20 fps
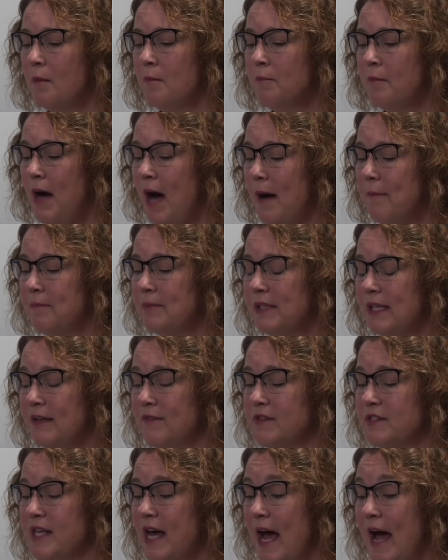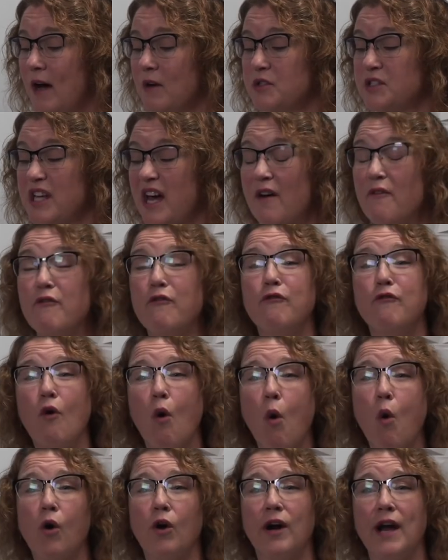Pop leaves the house at
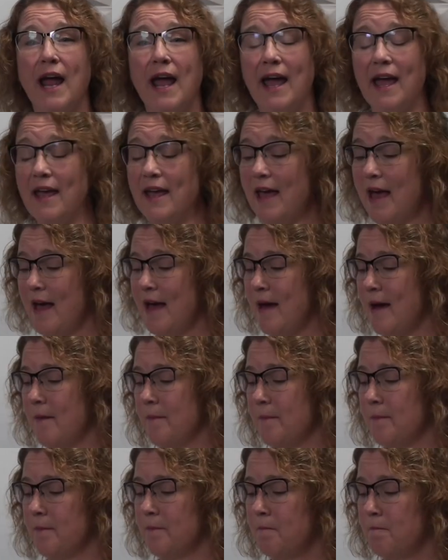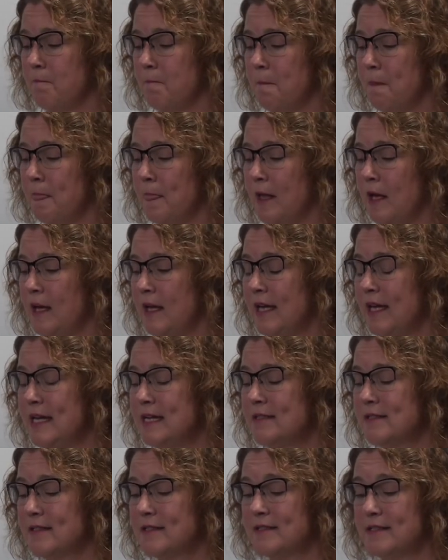4 a.m.
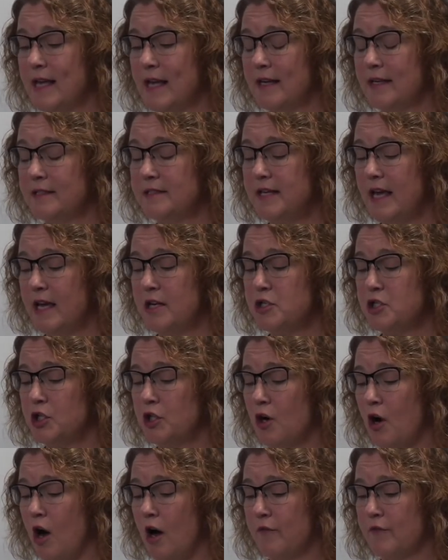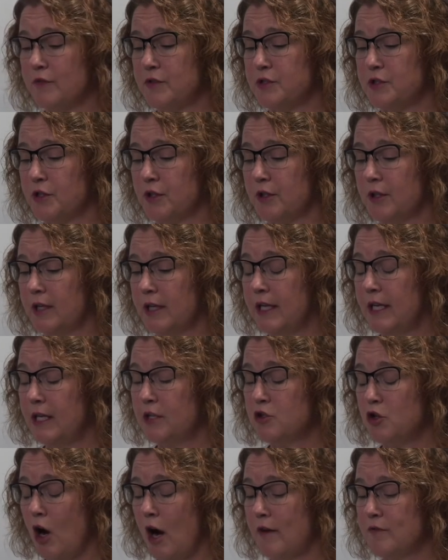He's a sanitation officer. He
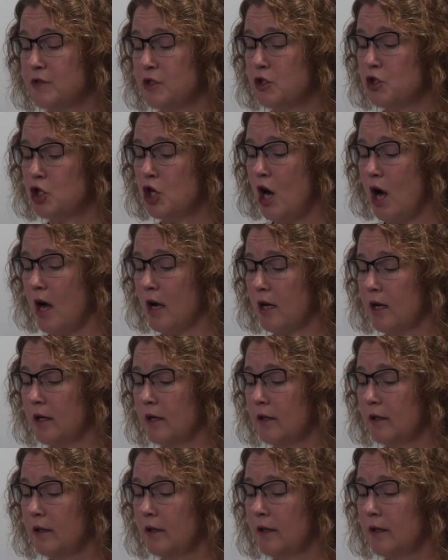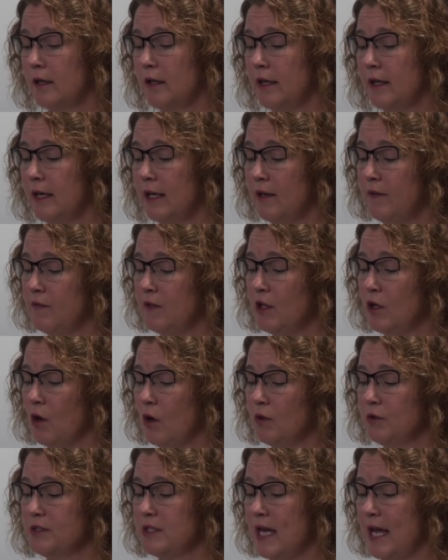drives a truck. In the
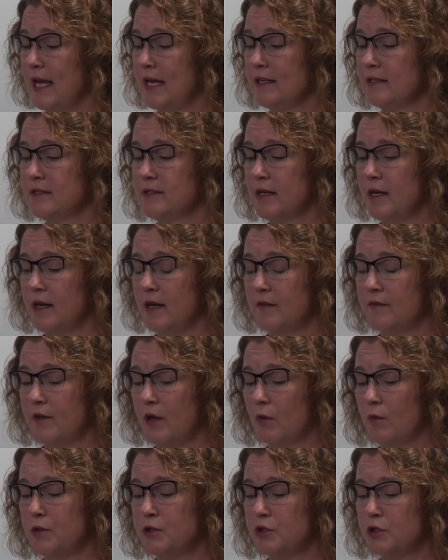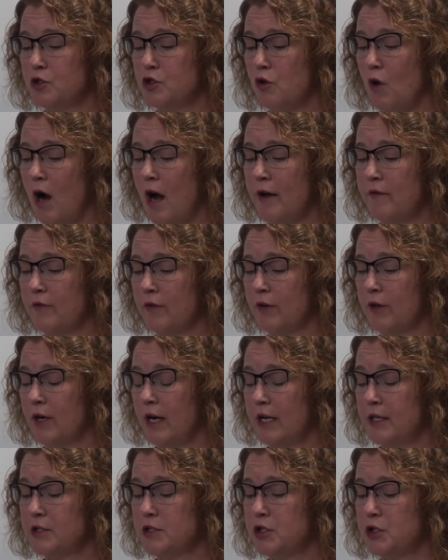old days, there was a driver
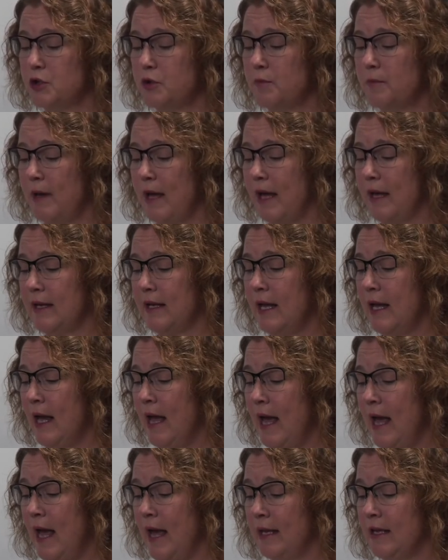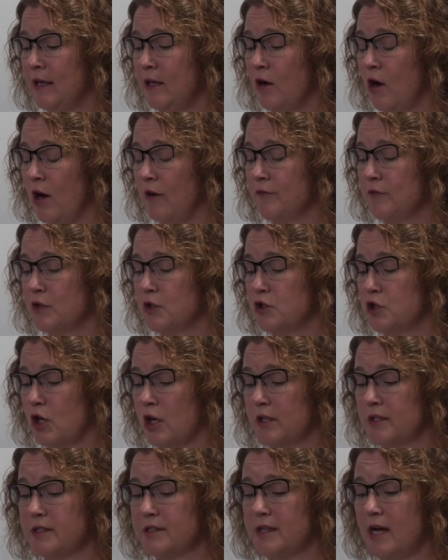and two men hanging off the
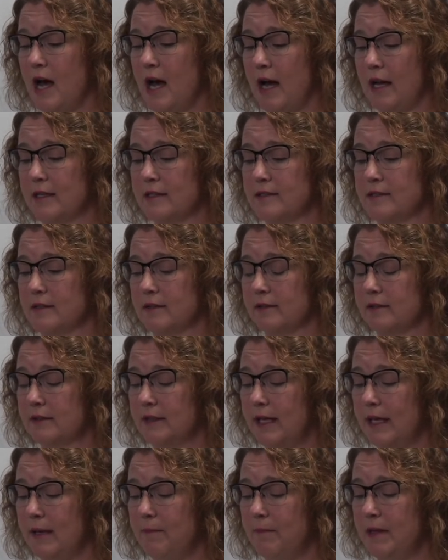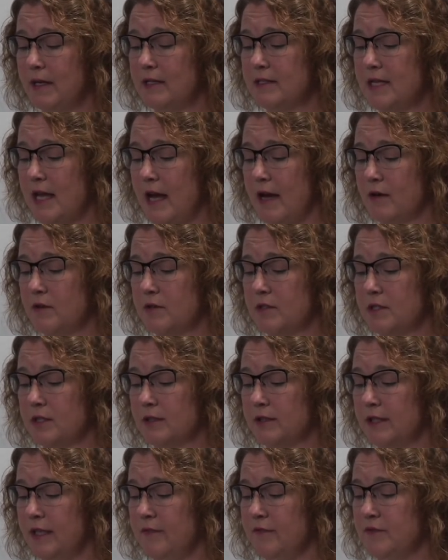truck sides, leaping down to
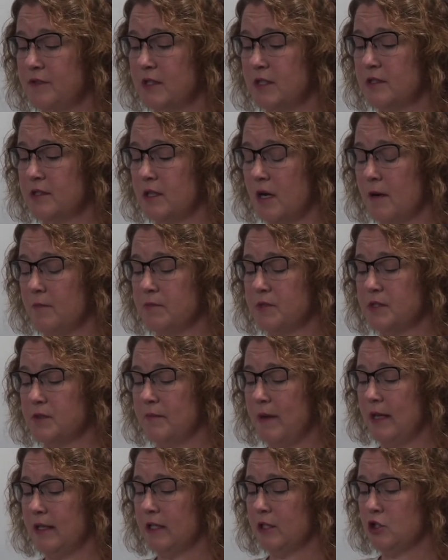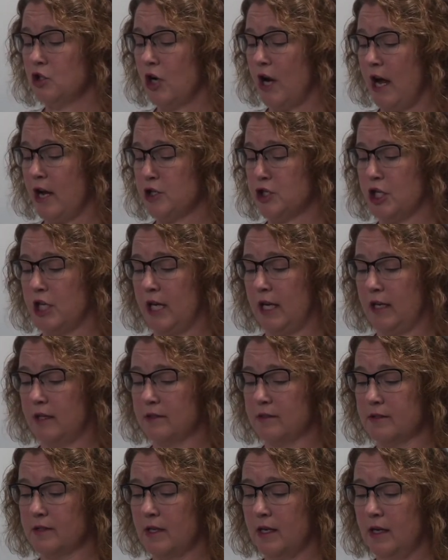lift and dump smelly trash
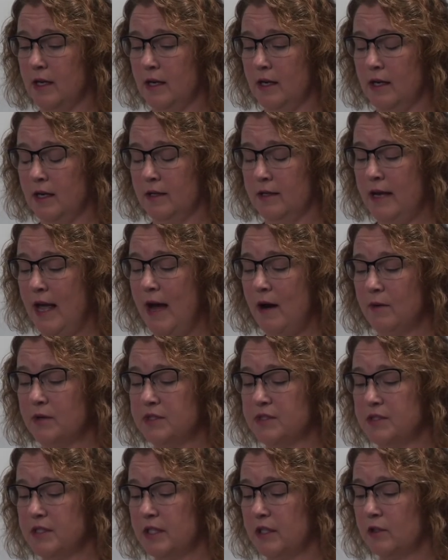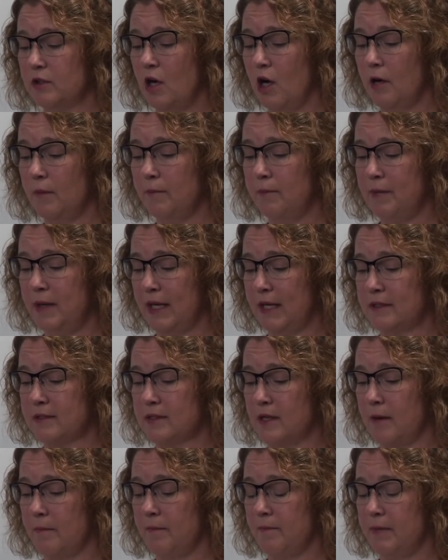cans. Now a steel arm picks
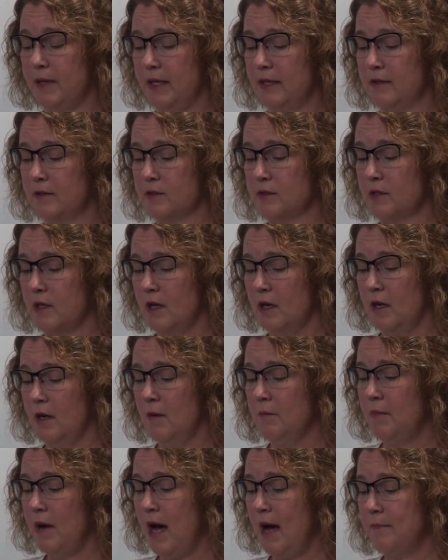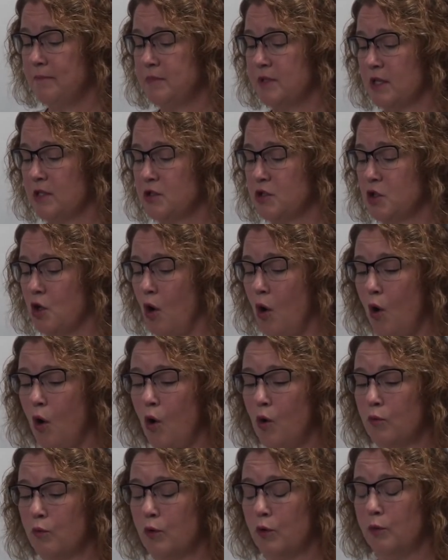up bins. Pop does the
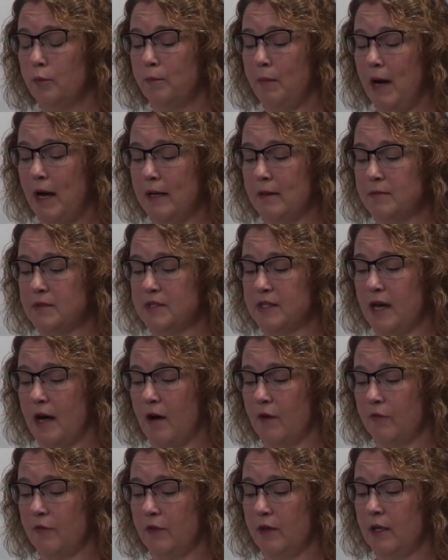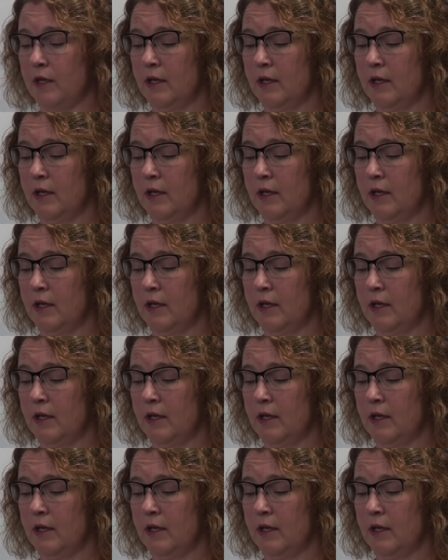whole route by himself.